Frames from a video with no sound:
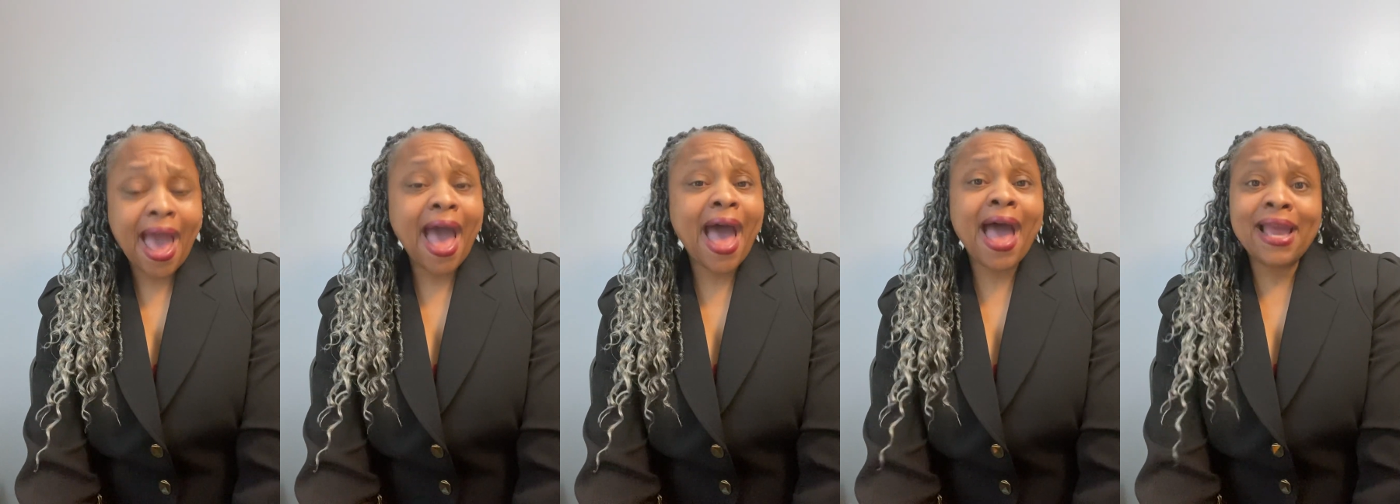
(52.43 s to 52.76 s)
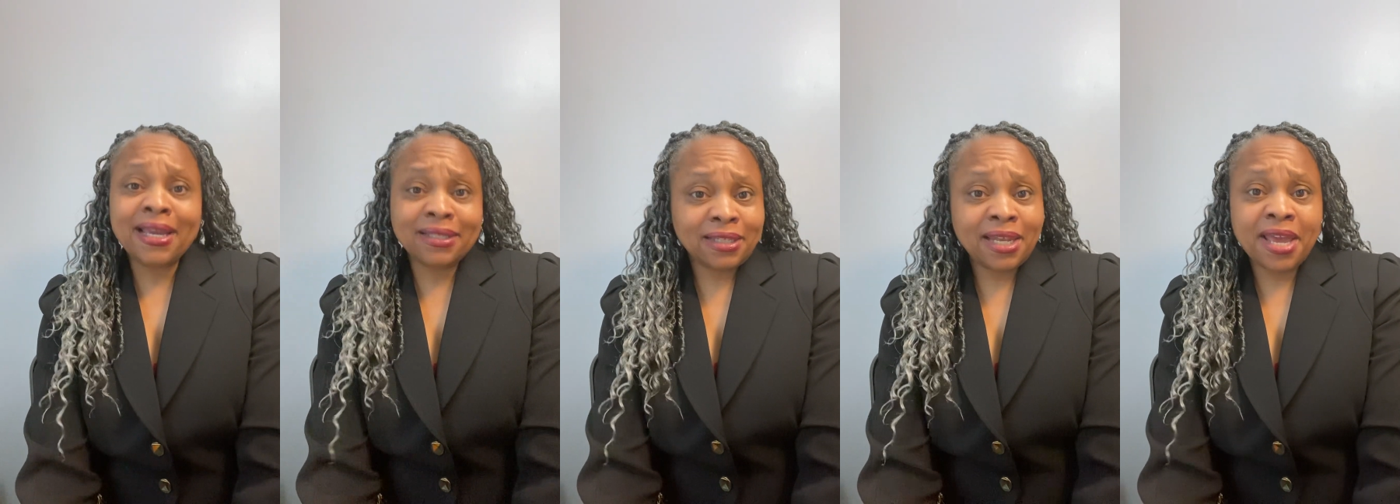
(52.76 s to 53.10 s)
I
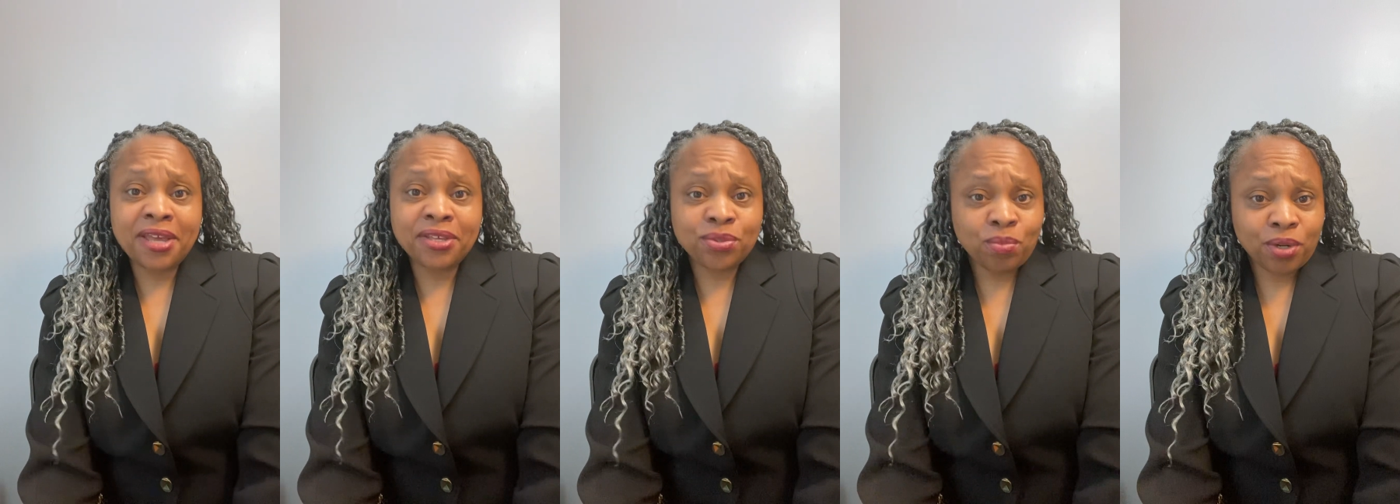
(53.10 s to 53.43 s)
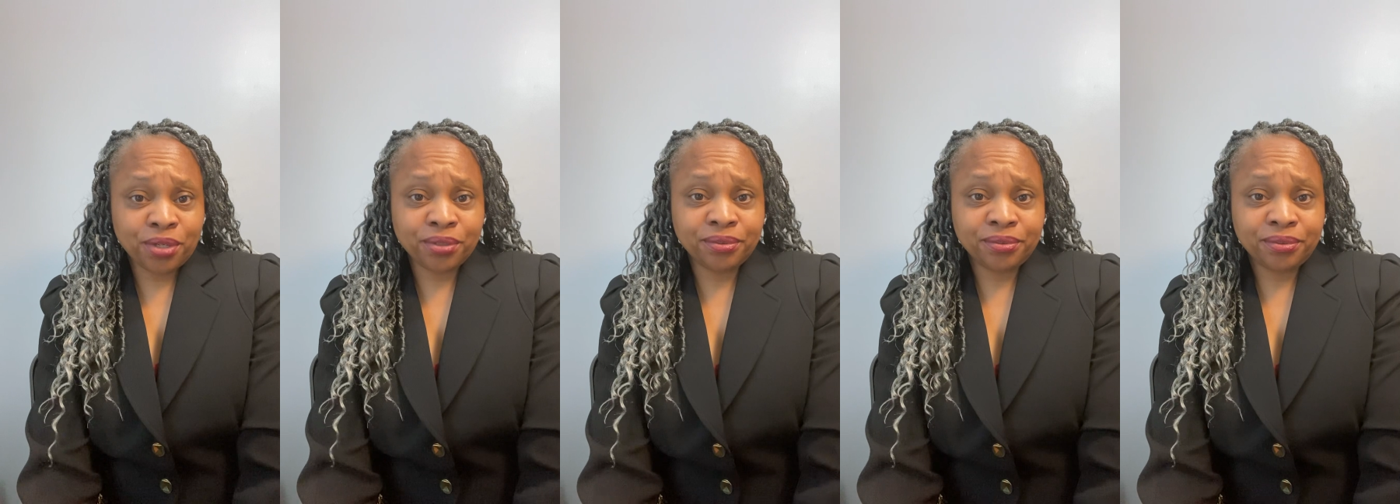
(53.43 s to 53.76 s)
get the last
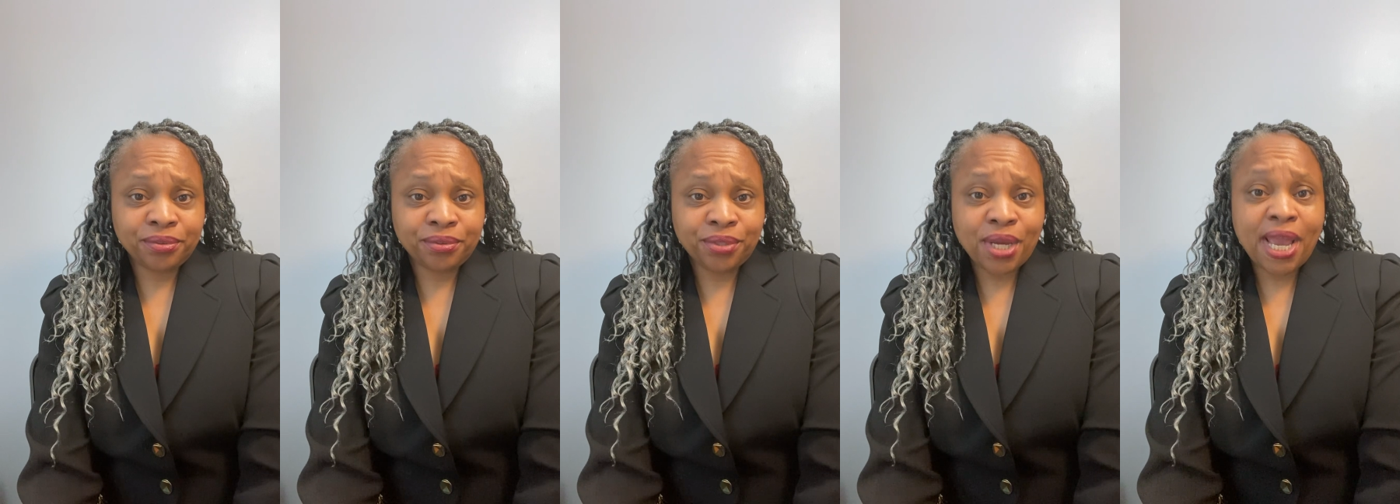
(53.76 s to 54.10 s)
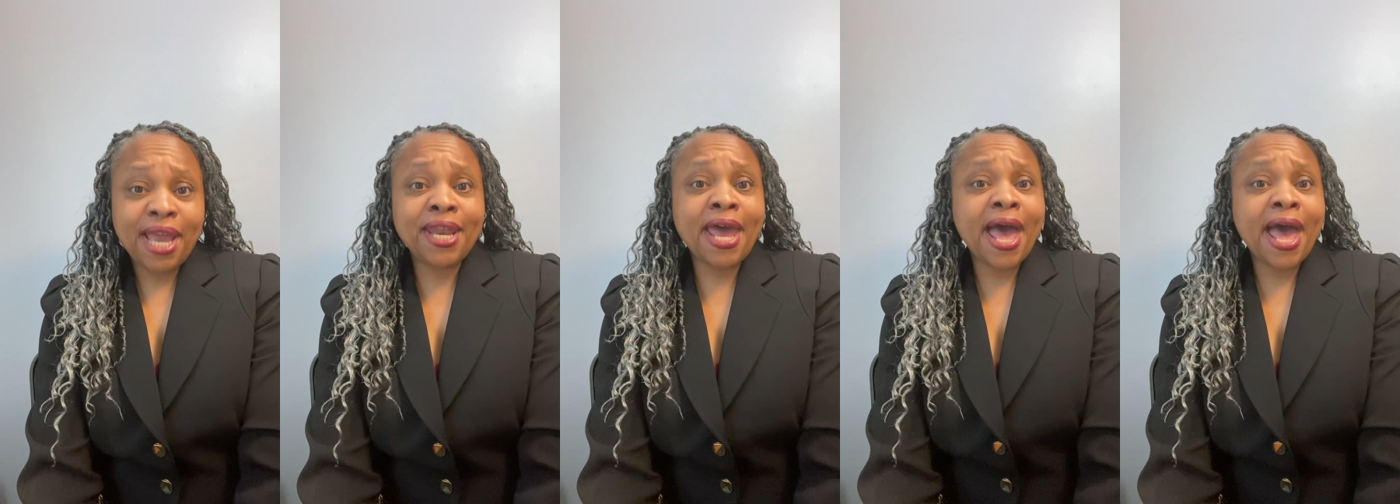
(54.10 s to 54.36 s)
word. And